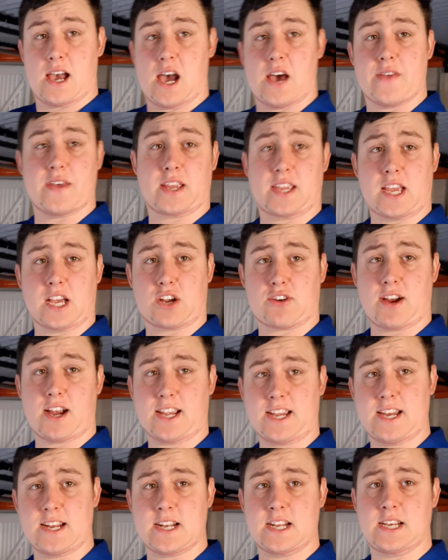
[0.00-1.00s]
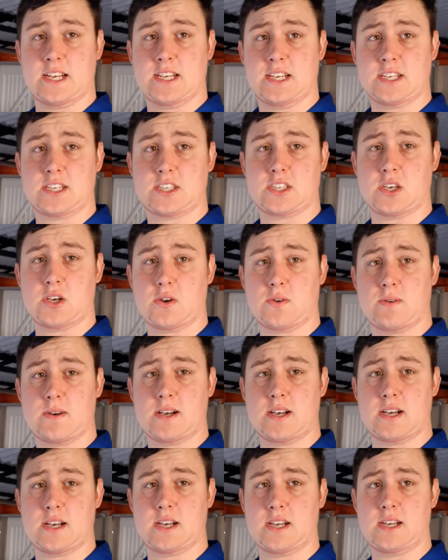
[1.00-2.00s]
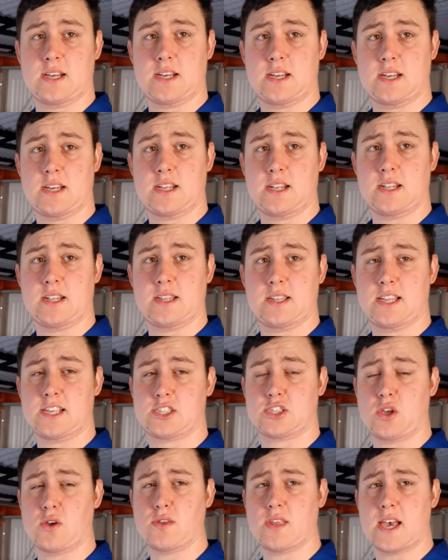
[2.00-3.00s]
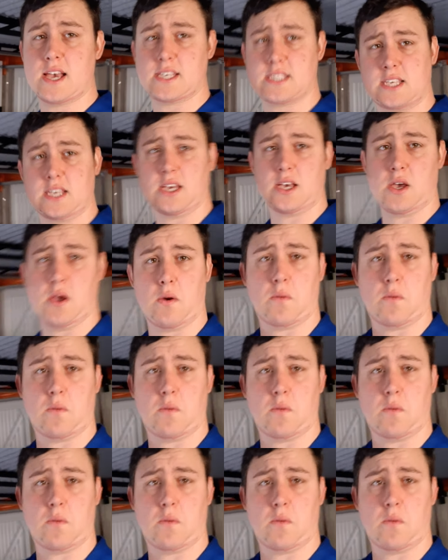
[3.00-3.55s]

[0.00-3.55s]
And then get cracking. So uh, let's do this.